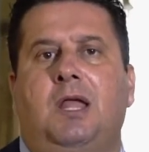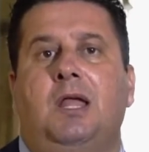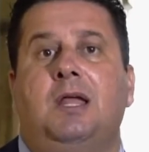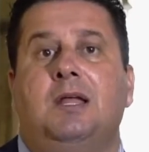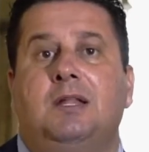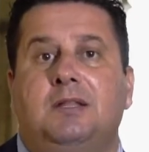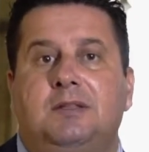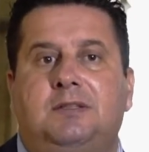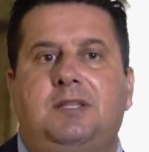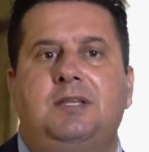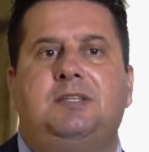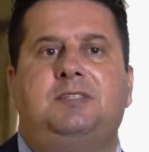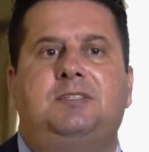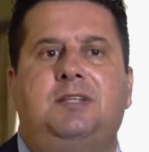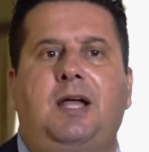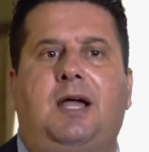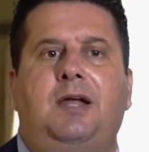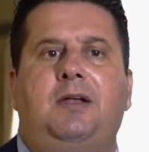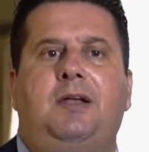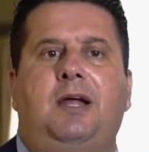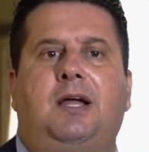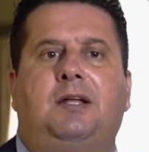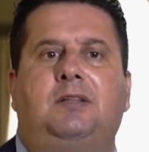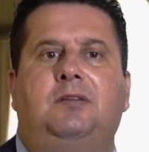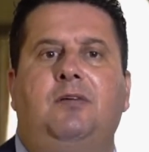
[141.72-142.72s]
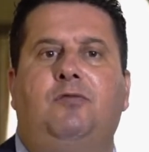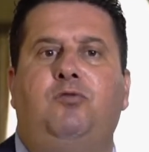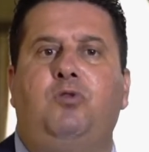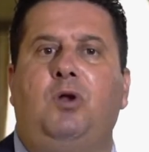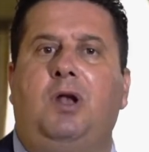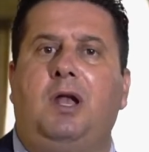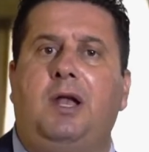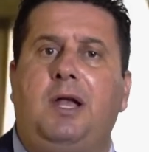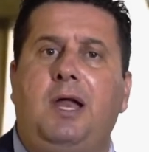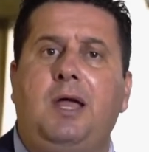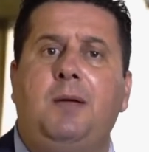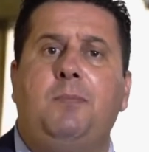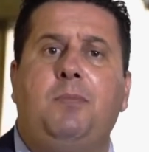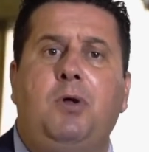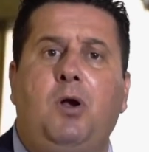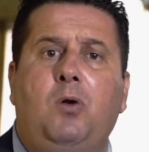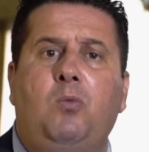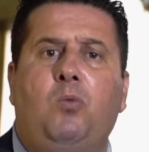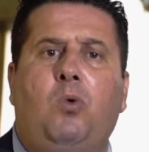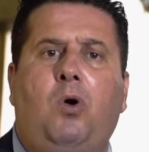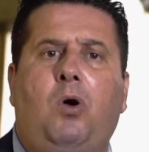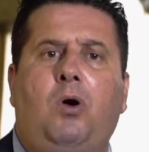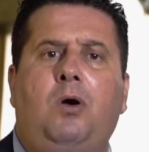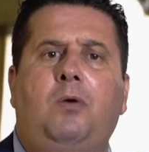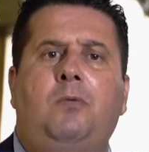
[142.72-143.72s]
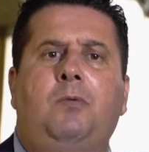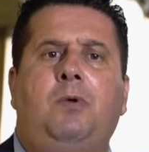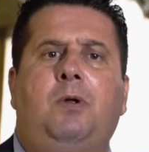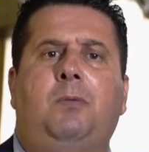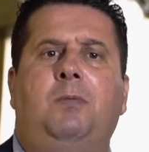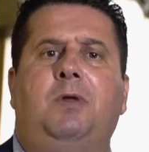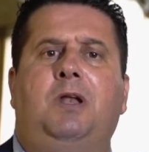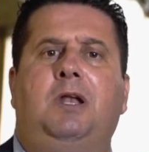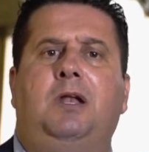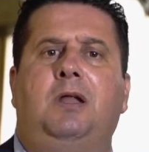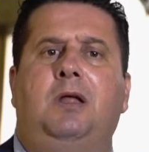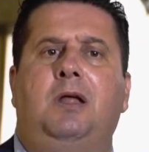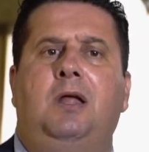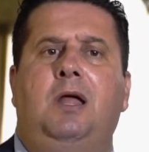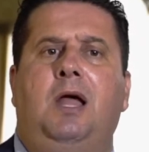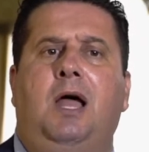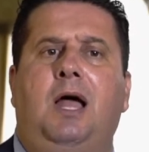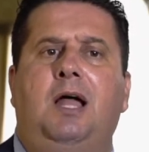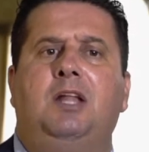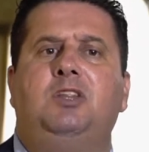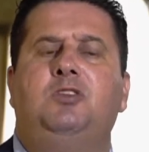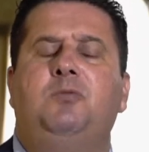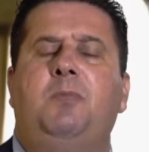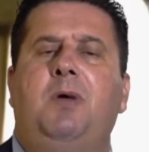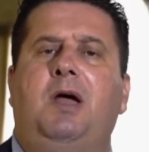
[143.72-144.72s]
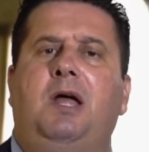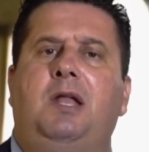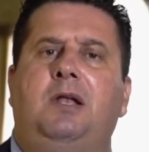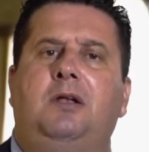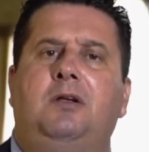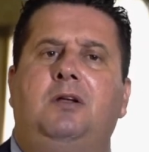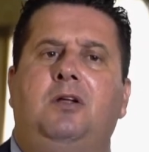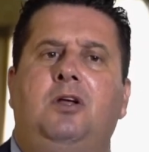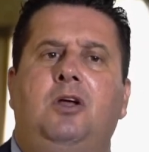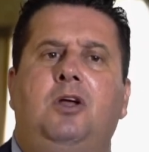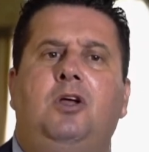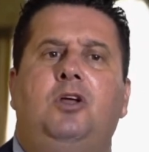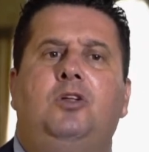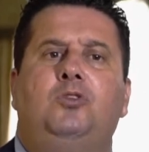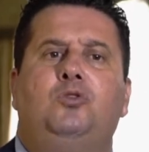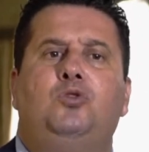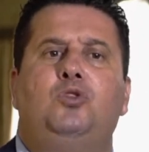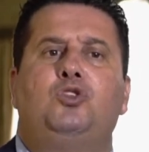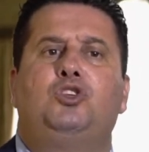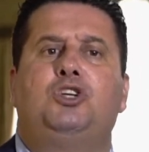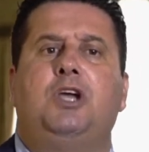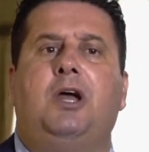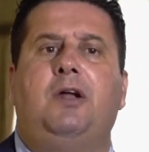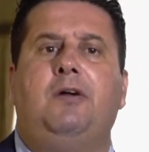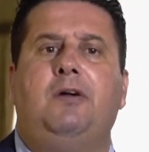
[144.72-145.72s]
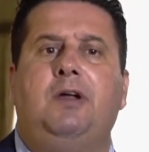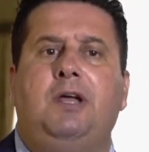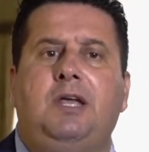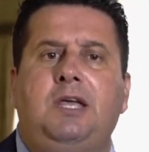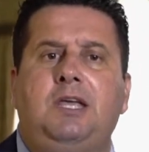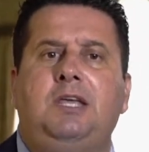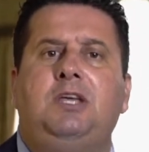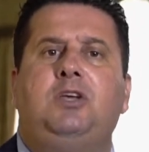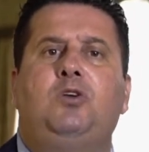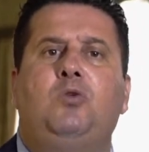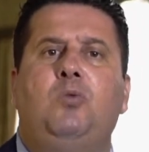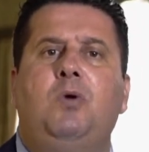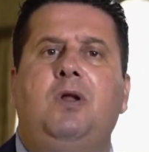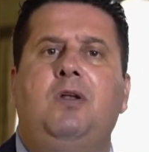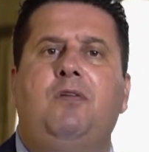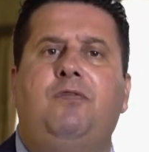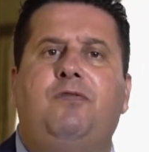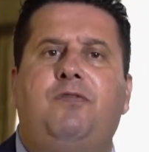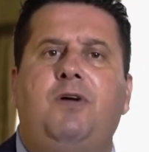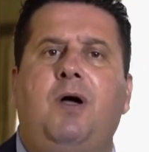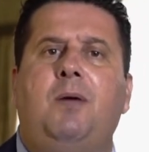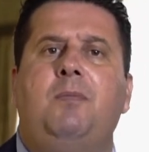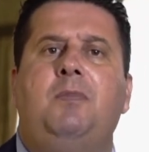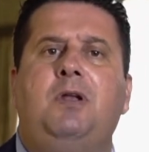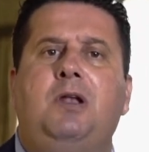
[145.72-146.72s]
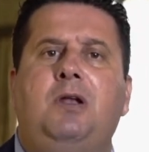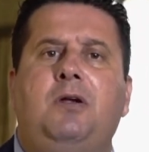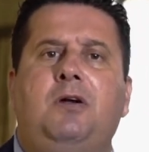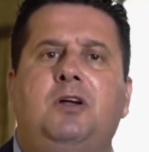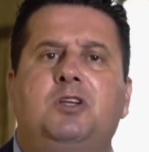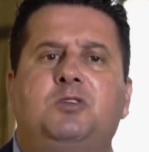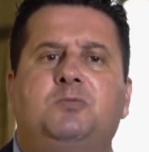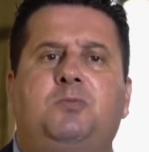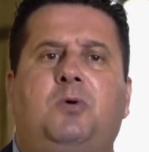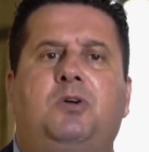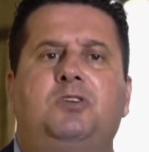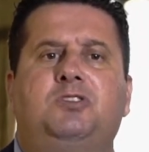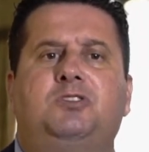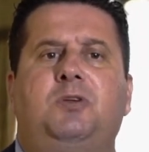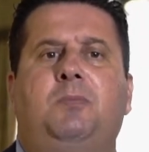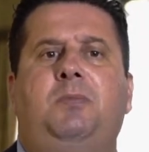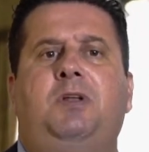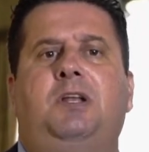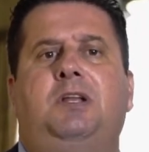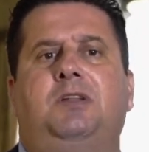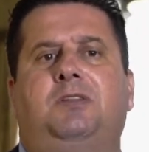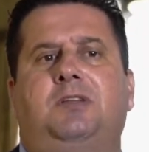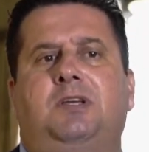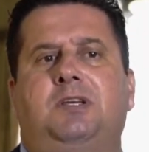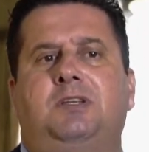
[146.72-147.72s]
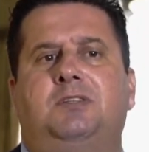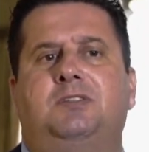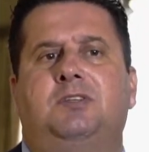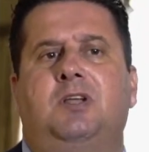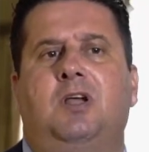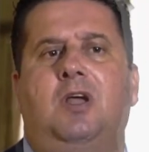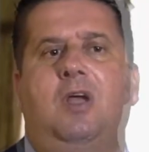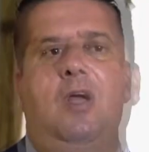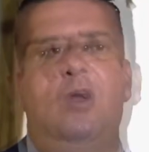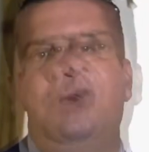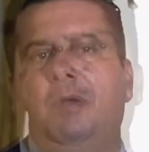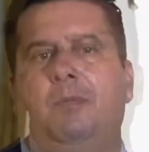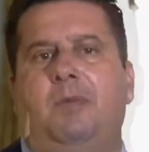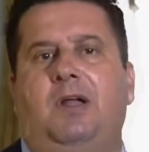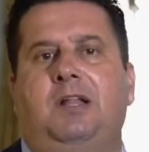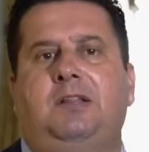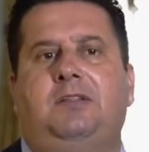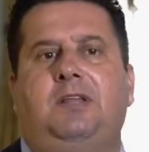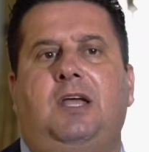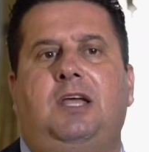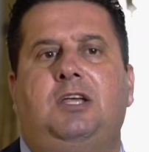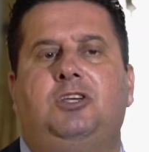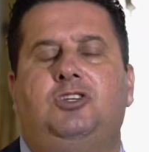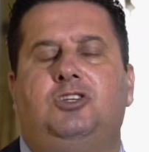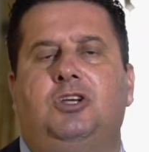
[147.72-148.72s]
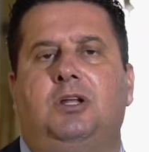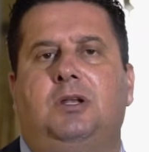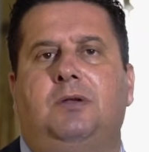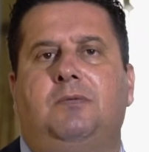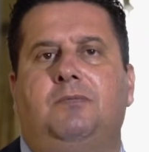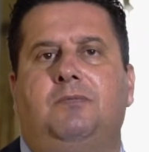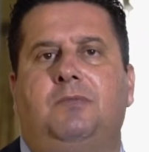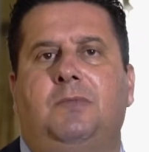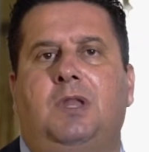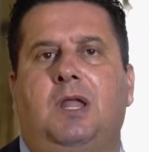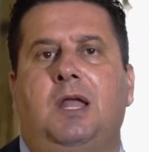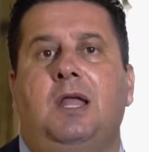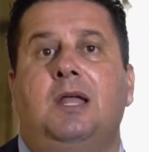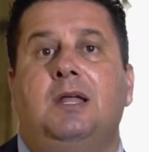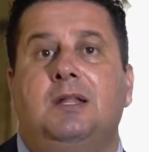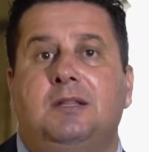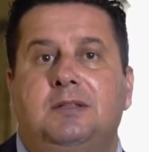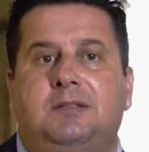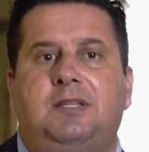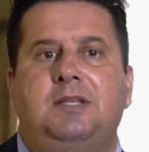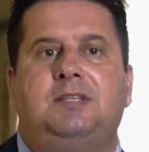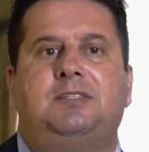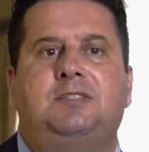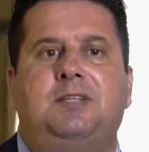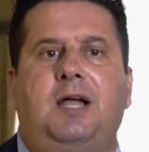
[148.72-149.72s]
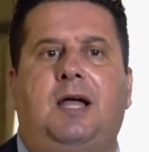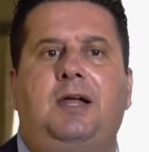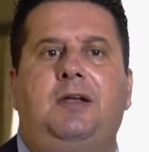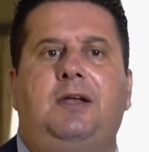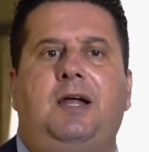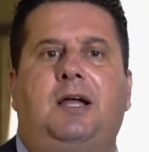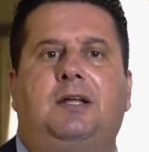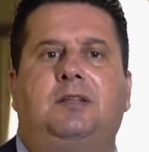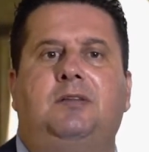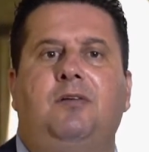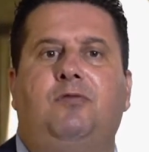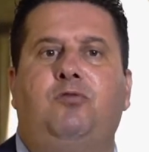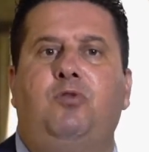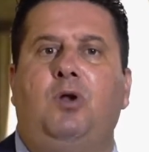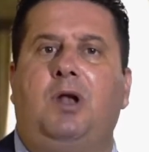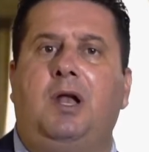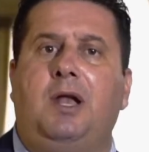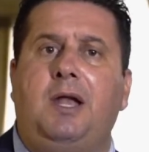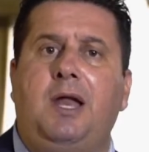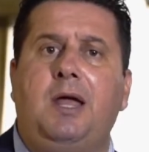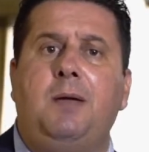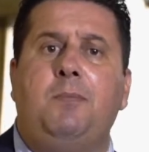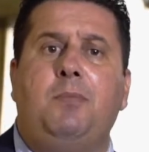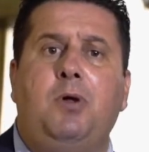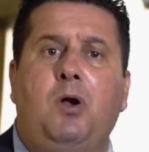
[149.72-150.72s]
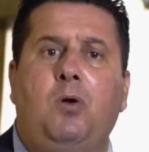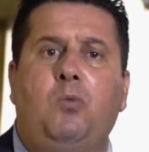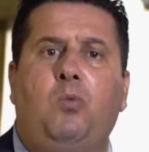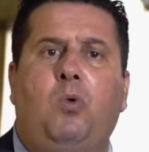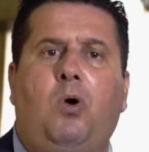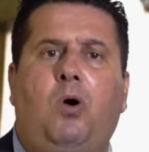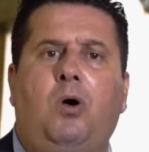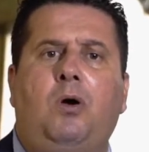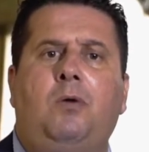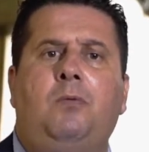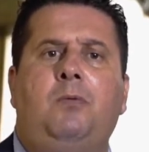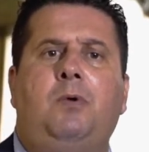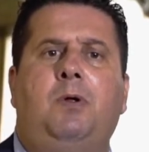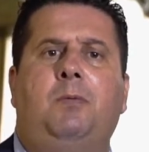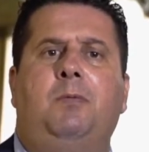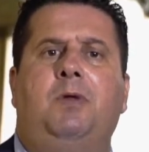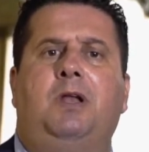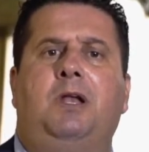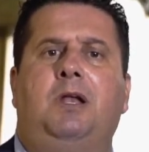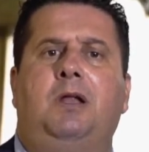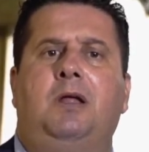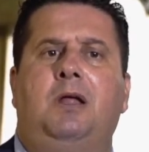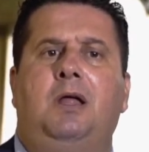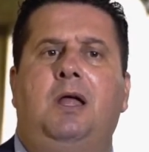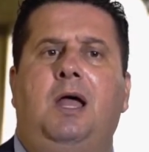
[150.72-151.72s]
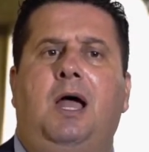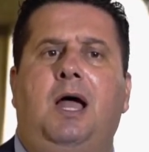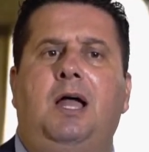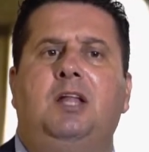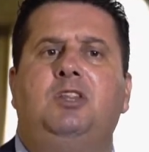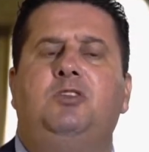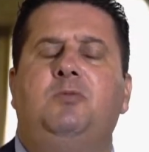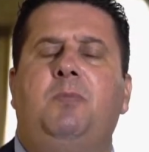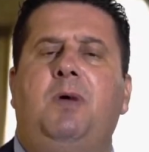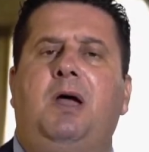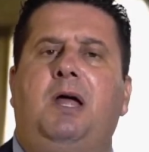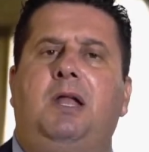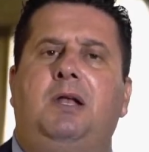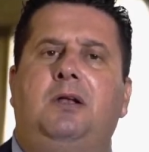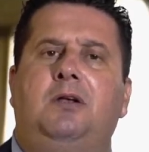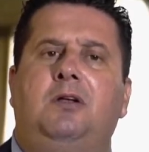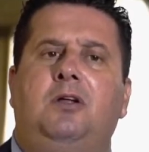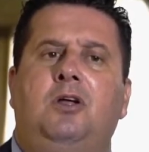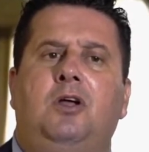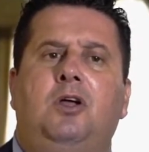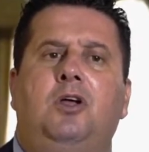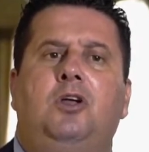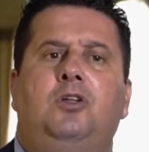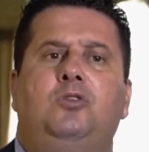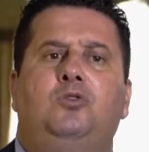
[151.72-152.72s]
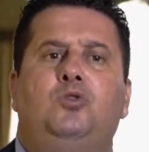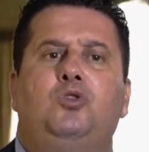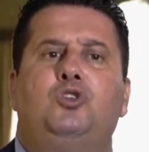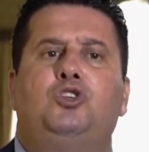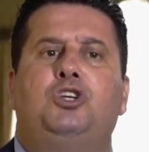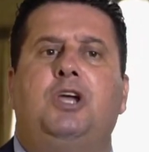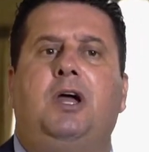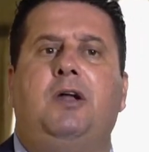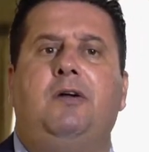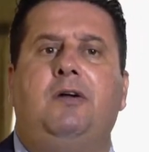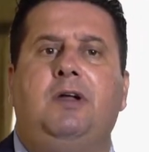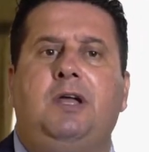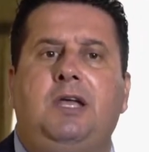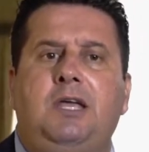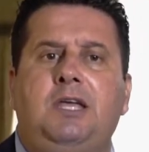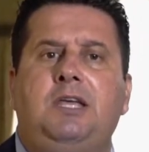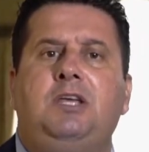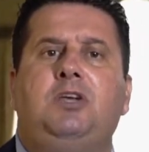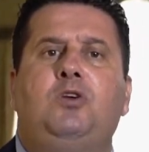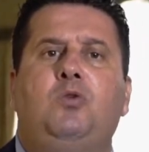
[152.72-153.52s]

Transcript: This directive will enable more women and men to share equal family responsibilities while pursuing a career, to address challenges related to the work-life balance,